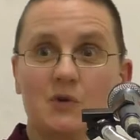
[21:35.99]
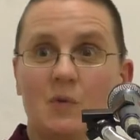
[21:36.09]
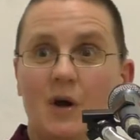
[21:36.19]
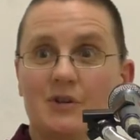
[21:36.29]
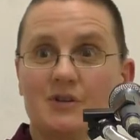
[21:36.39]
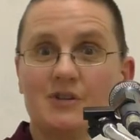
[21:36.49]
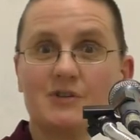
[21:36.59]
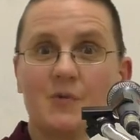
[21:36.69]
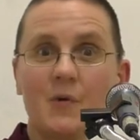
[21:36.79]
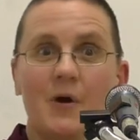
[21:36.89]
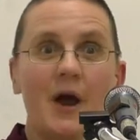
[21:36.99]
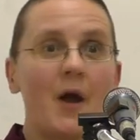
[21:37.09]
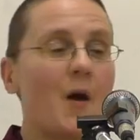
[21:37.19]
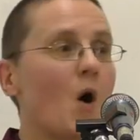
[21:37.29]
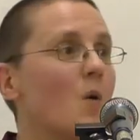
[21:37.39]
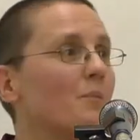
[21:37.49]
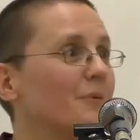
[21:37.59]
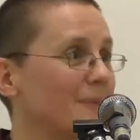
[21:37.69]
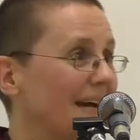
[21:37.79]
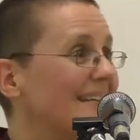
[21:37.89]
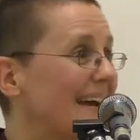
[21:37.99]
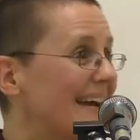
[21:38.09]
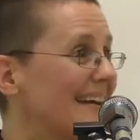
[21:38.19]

qualities. Or I hope, right?